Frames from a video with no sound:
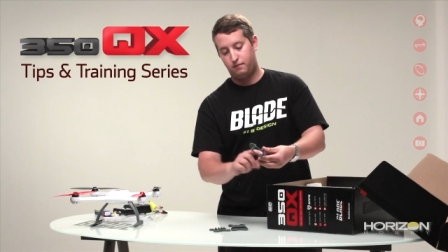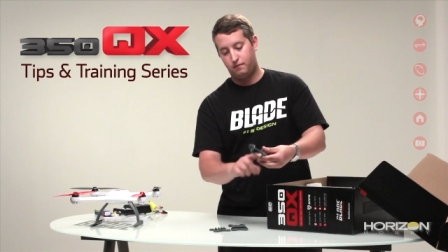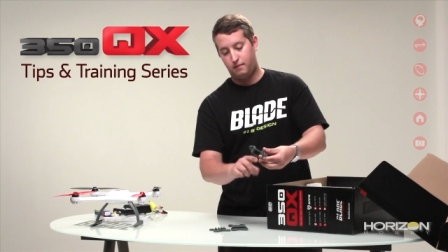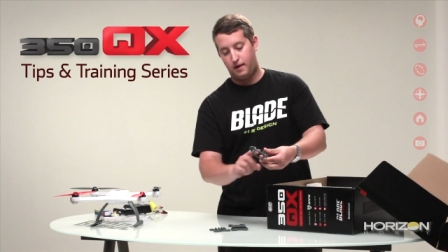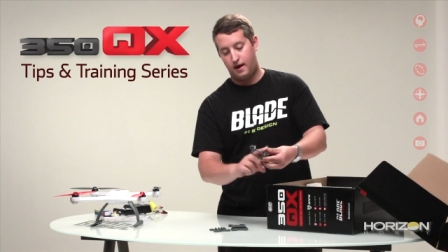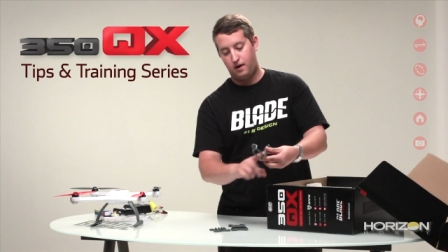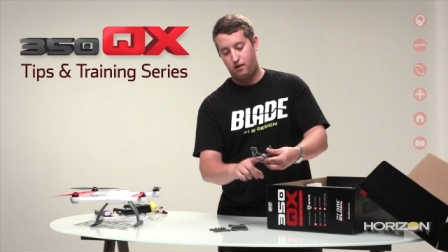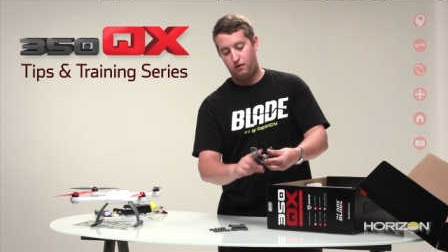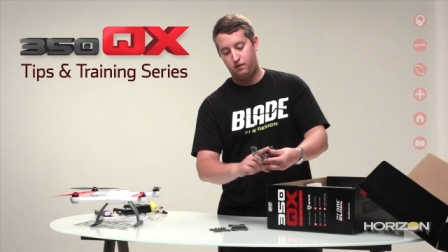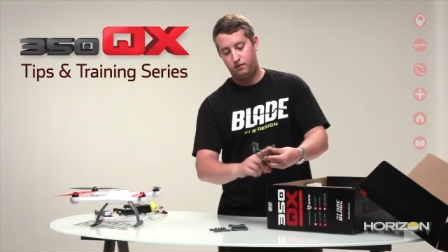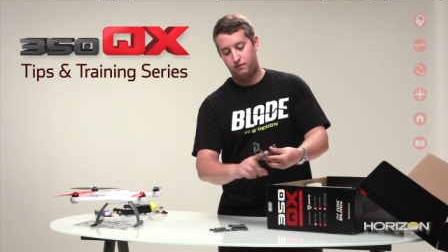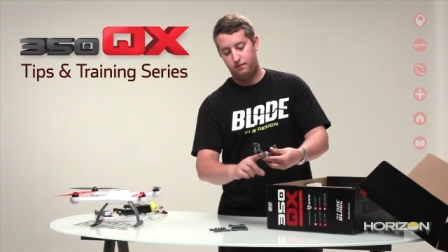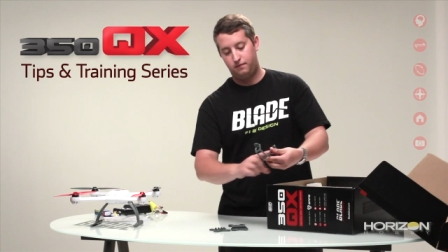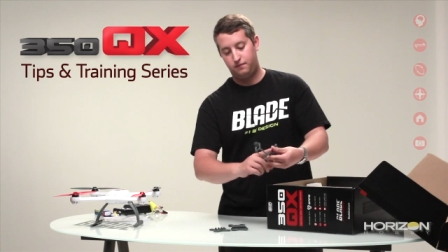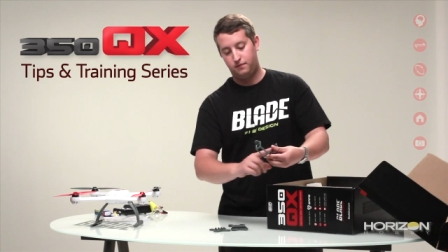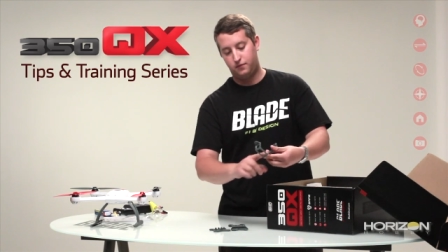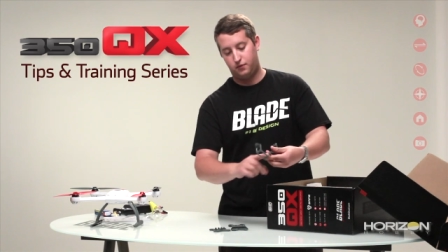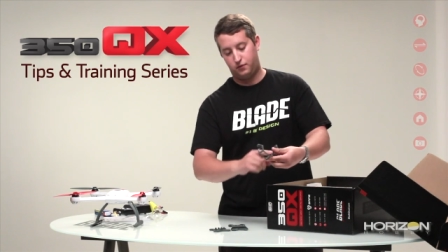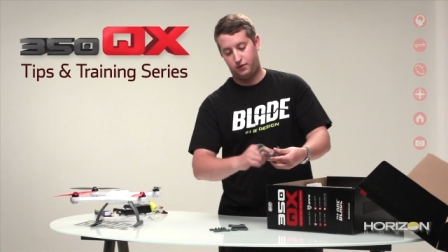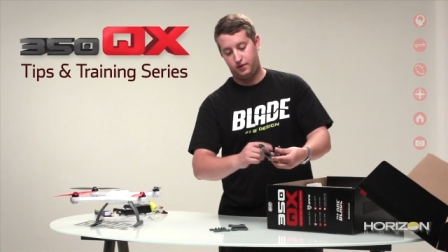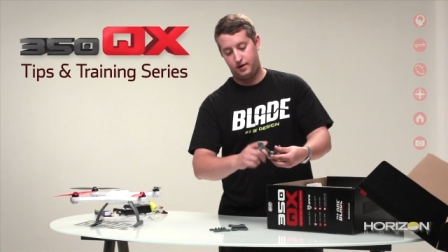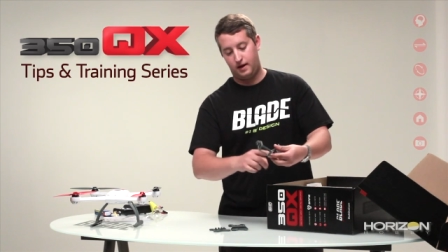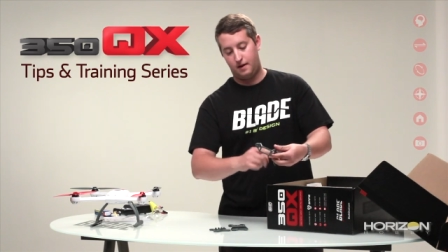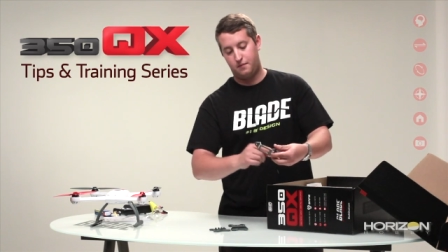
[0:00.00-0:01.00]
mount
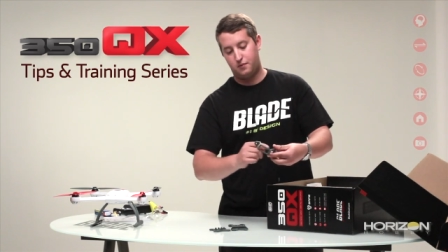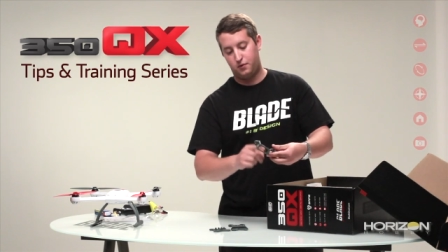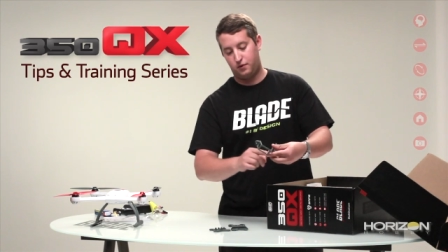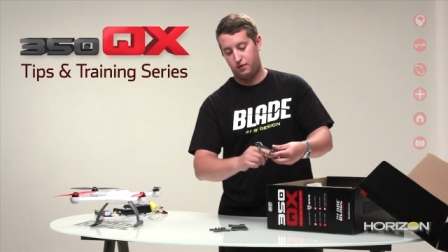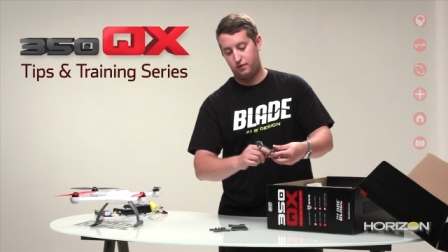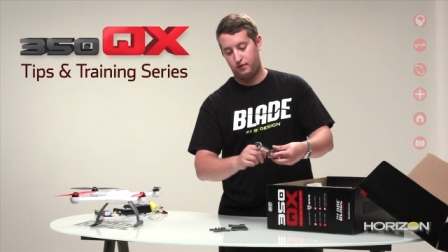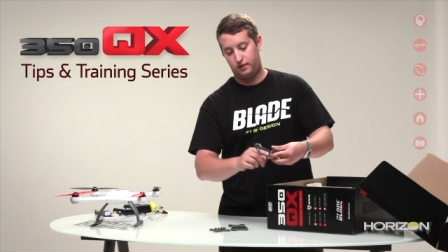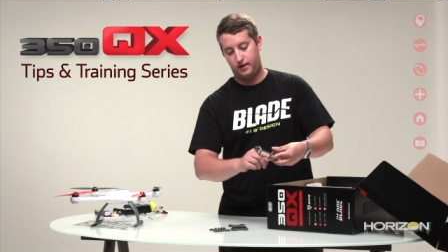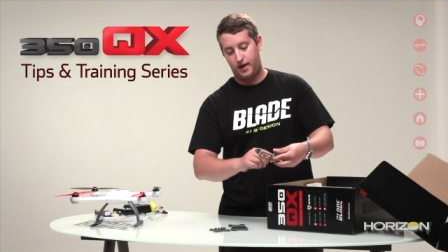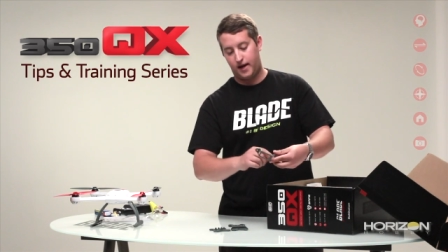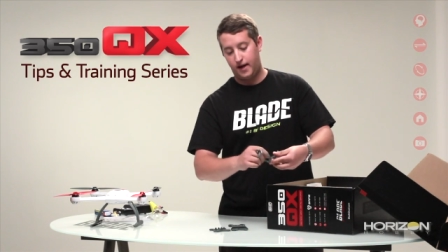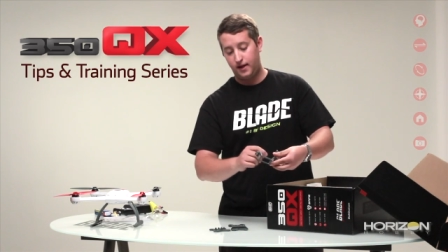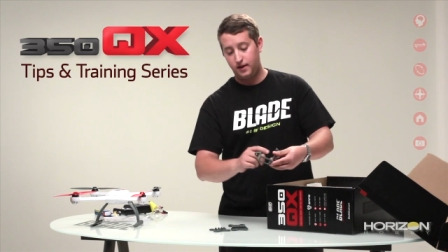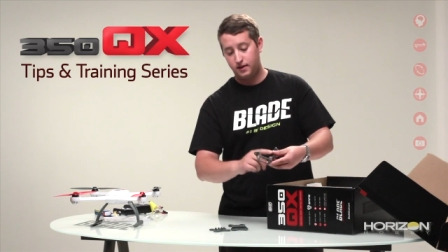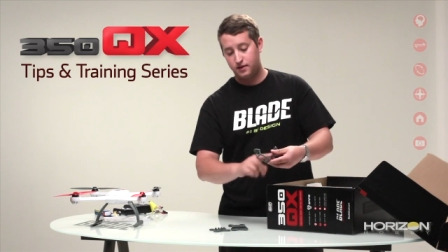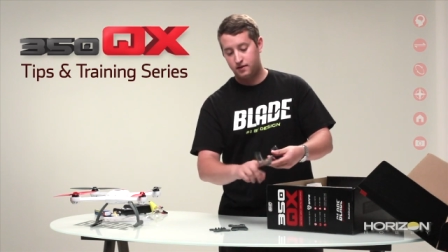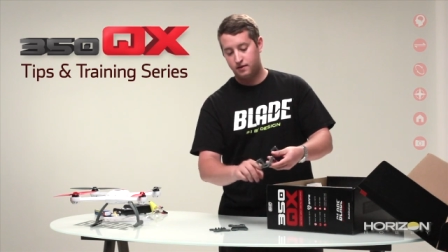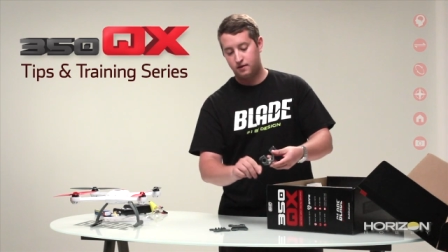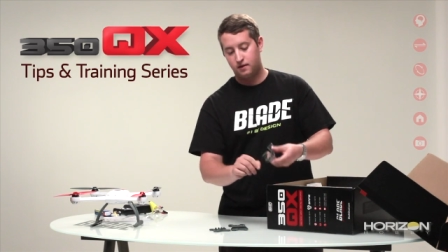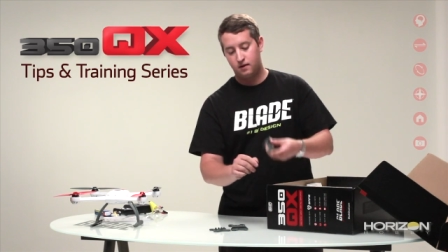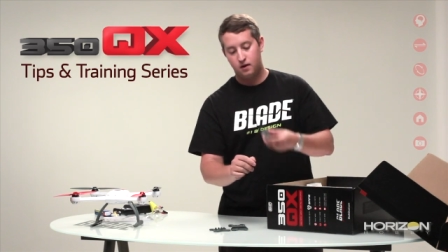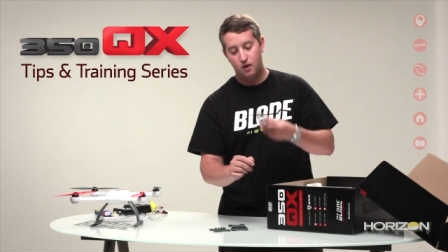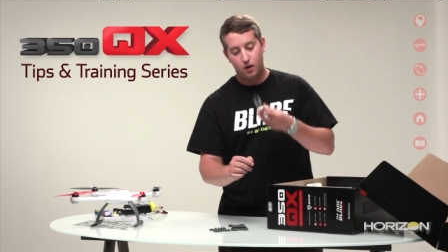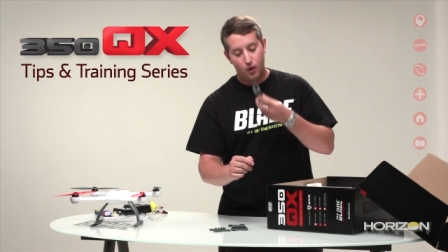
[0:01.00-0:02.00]
or camera
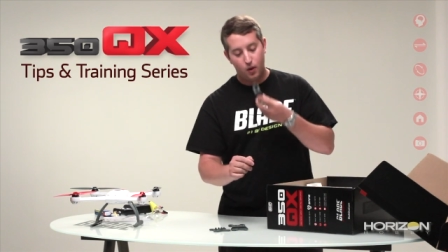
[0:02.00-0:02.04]
case.